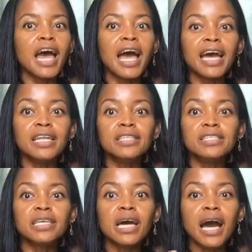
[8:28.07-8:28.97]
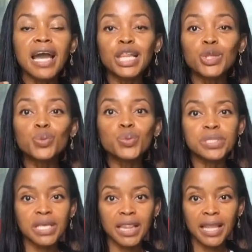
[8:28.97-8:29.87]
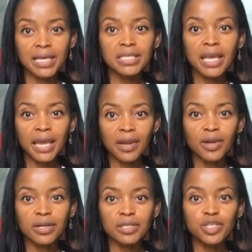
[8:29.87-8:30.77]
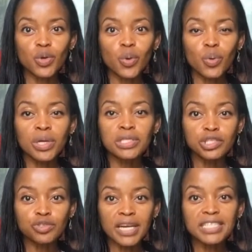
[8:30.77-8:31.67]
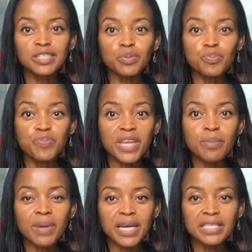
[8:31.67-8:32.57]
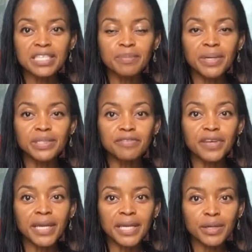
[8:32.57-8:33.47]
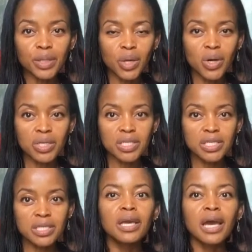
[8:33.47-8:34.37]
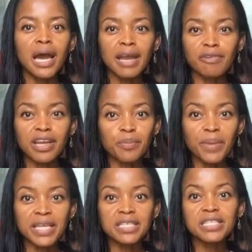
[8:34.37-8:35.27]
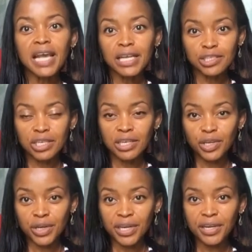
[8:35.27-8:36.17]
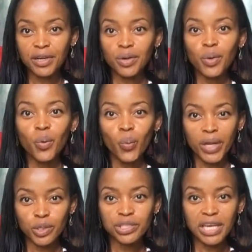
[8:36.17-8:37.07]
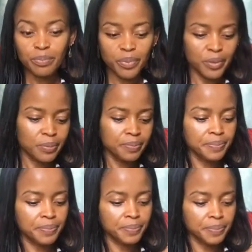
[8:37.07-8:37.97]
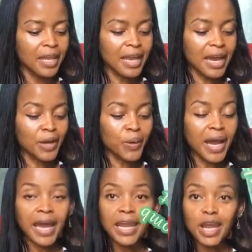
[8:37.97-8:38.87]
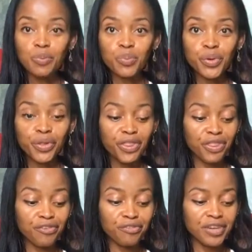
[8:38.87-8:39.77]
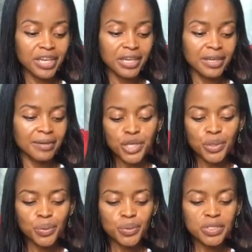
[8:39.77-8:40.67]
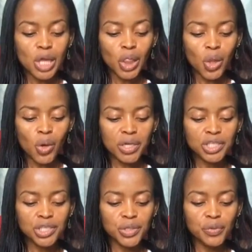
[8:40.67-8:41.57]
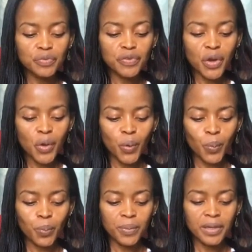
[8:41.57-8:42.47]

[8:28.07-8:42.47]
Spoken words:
and I lose less hair. So to try to minimize the amount of hair loss, I recommend sectioning your hair when you shampoo. Now at number 3, use large tooth comb